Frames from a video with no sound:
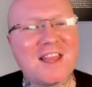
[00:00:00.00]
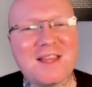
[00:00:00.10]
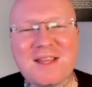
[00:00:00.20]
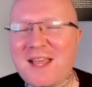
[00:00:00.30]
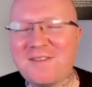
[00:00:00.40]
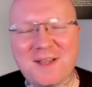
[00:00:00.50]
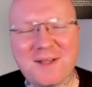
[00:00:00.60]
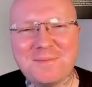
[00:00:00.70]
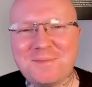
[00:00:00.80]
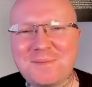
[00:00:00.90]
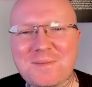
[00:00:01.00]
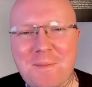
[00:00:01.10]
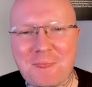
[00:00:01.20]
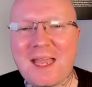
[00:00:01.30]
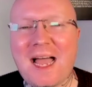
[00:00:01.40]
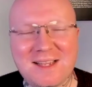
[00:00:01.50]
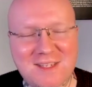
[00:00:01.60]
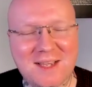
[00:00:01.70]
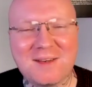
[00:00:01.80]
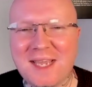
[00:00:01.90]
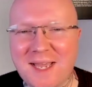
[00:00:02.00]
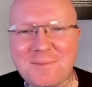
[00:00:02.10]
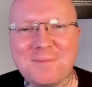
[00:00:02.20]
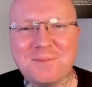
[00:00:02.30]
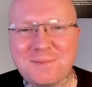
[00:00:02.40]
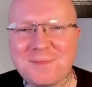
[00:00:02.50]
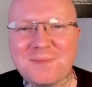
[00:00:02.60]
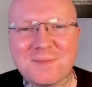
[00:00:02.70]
Yeah, I'm sure you heard those words. That's yeah. Yep. And